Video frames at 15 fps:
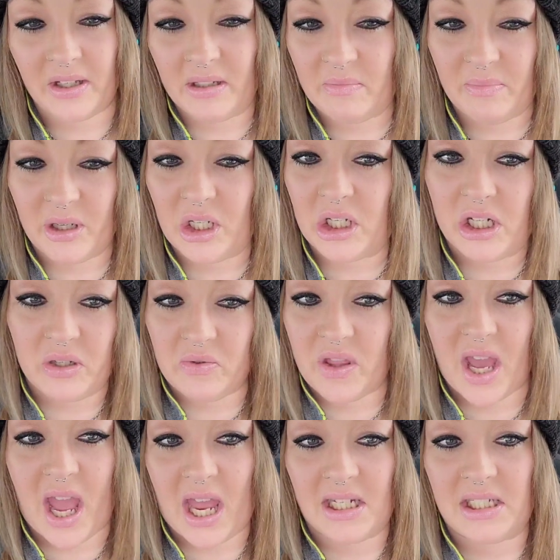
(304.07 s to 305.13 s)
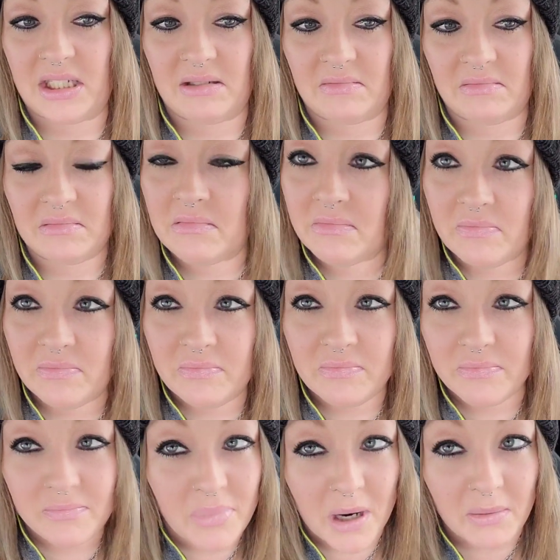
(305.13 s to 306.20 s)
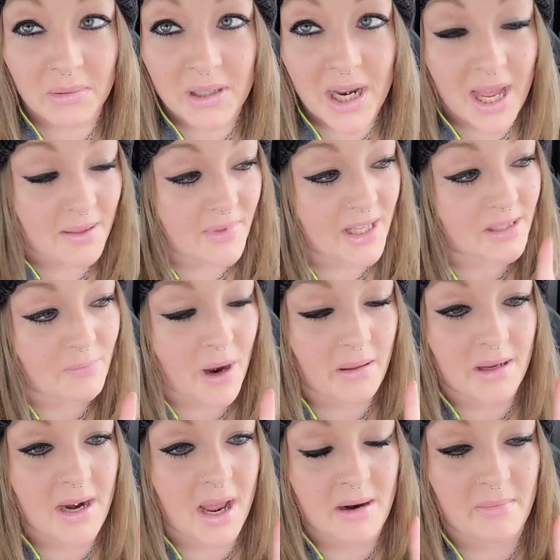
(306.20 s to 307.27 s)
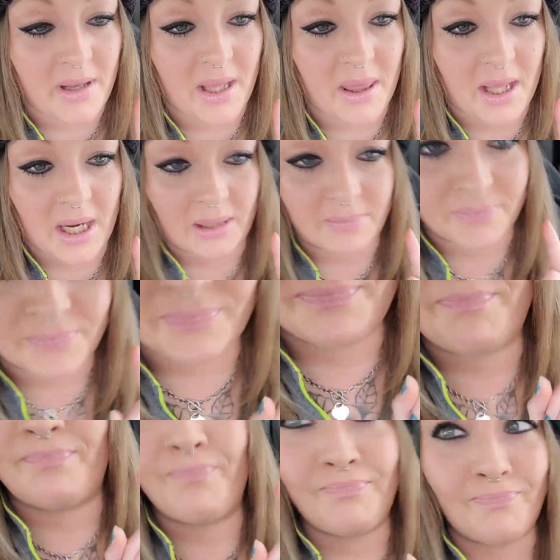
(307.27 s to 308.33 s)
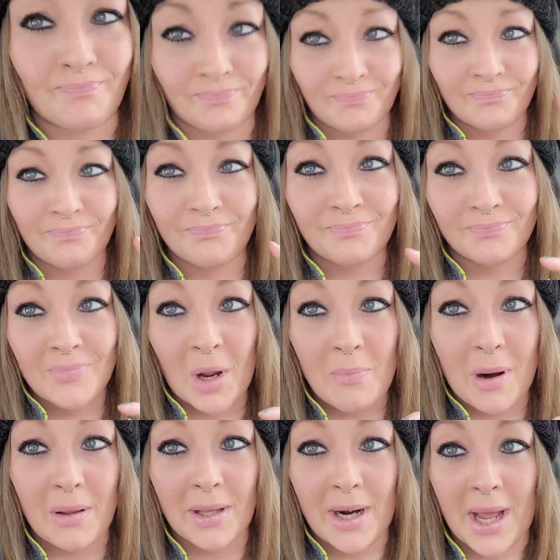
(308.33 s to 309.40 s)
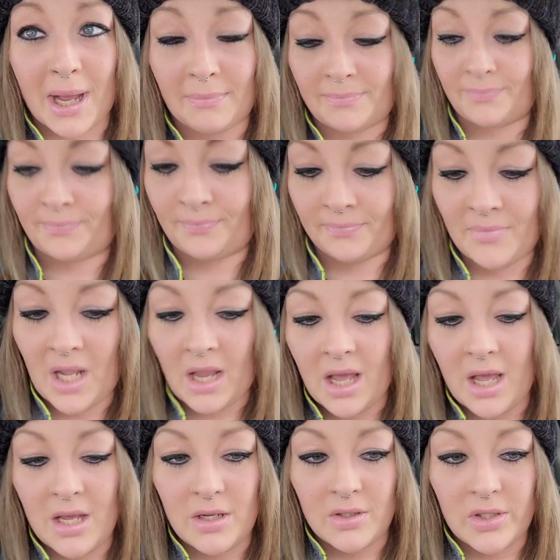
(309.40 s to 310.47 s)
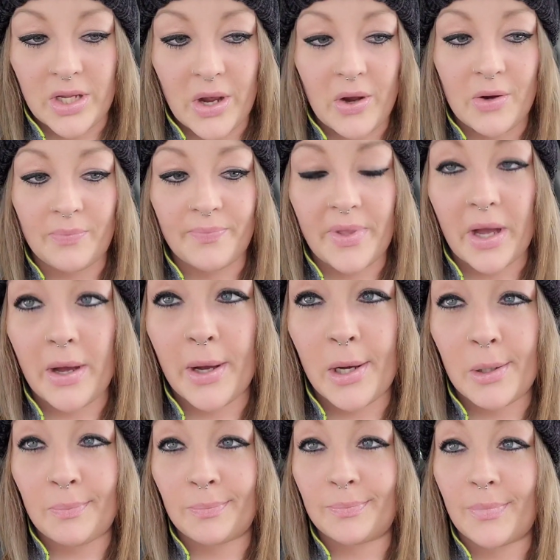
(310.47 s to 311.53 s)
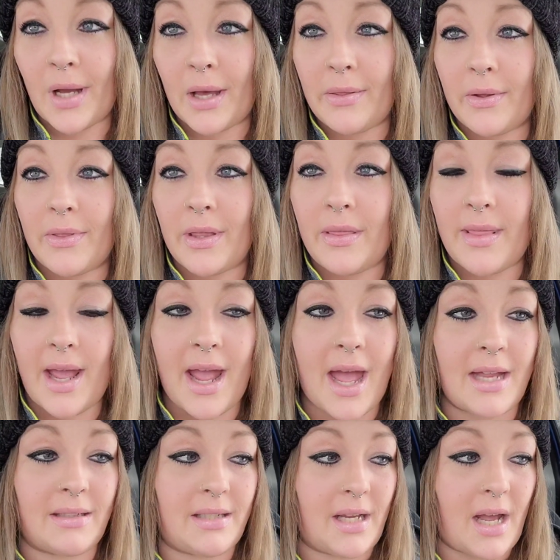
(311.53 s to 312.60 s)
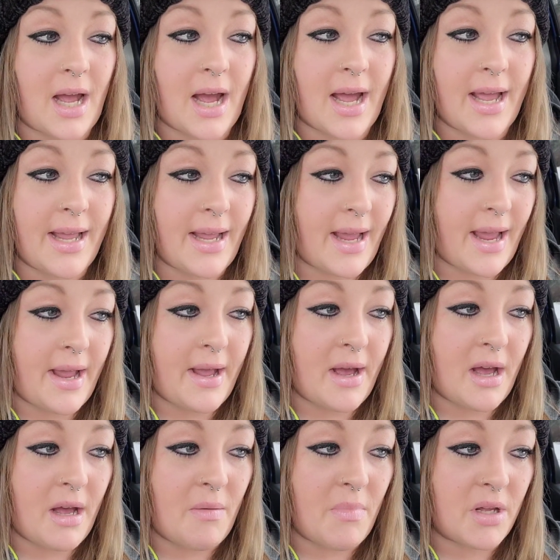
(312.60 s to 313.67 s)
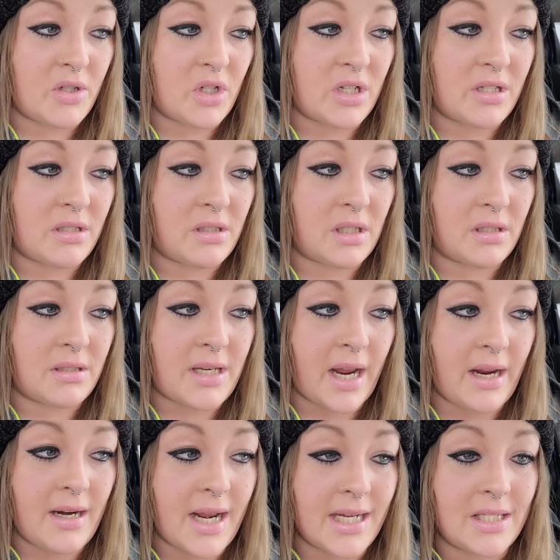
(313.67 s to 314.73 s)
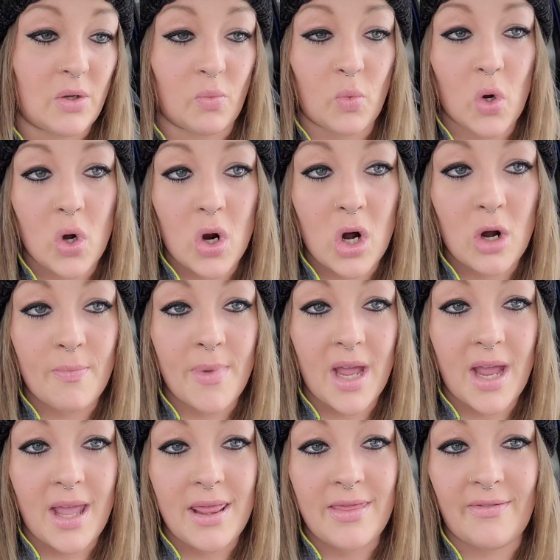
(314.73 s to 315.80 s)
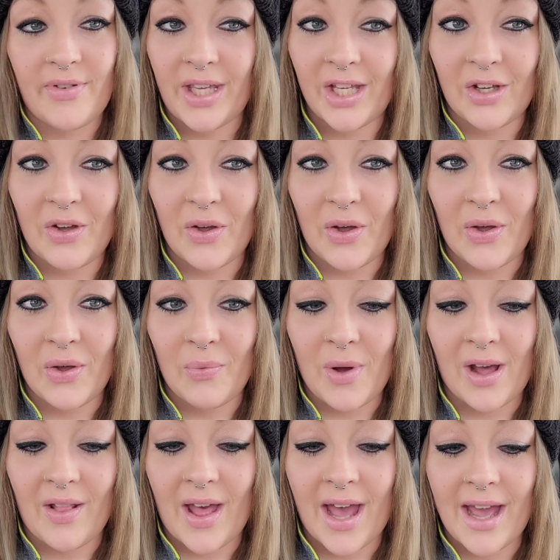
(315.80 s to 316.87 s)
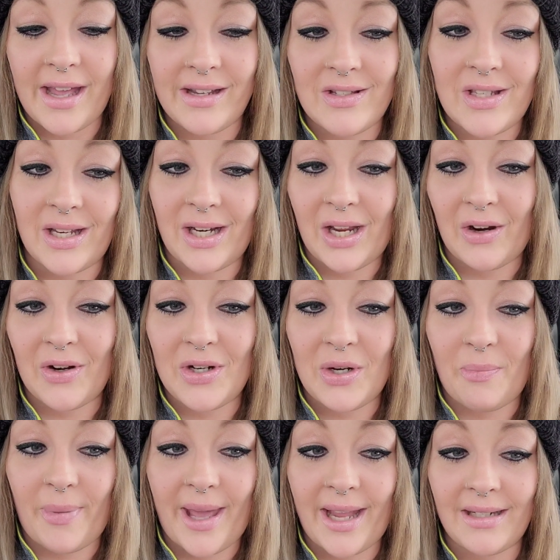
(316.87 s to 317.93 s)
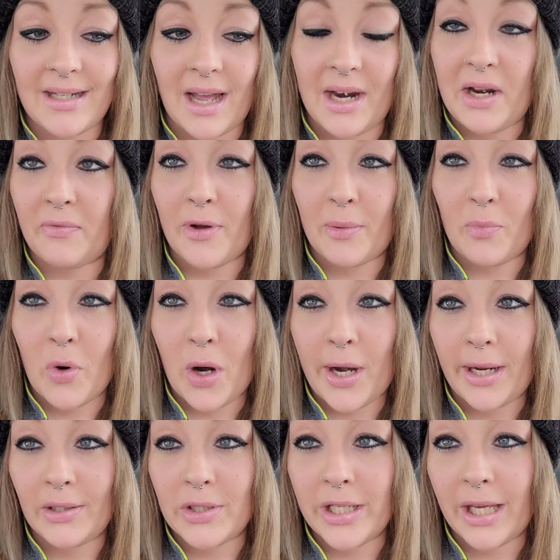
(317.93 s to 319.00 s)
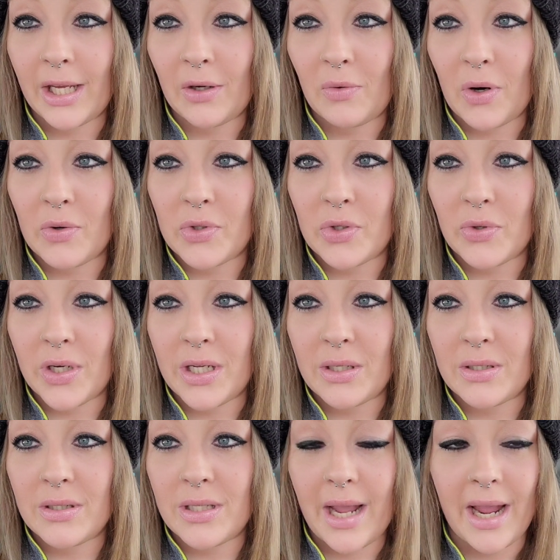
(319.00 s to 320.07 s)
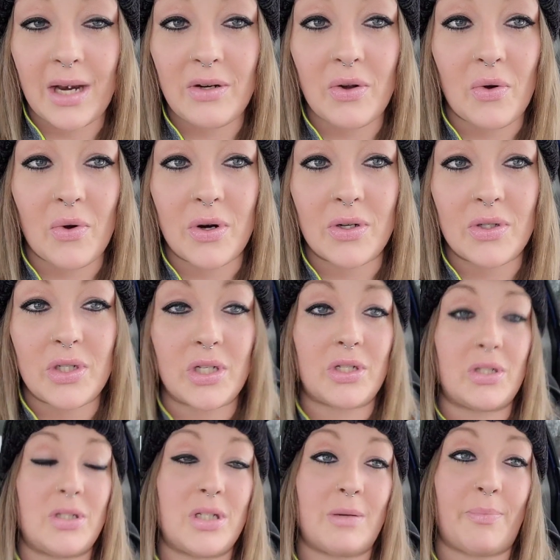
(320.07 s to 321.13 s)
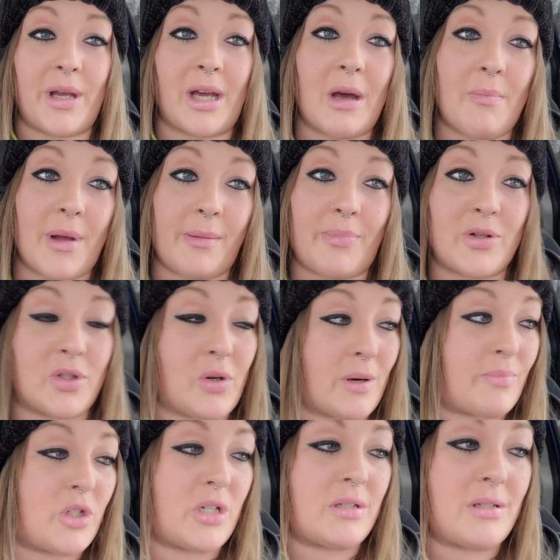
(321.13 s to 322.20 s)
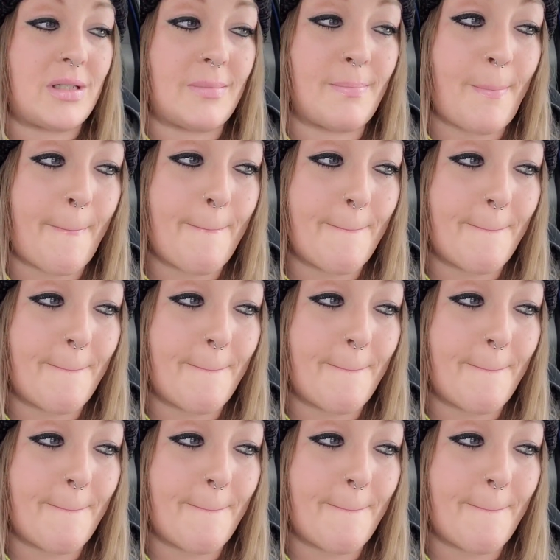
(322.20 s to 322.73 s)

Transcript: could but do that. Mm-mm, probably not. That's probably not a me thing. Probably not. So, um, other than that, I am just staying nice and warm in the vehicle while I sit here and debate on if I'm running to get groceries and or just to pick up my prescriptions.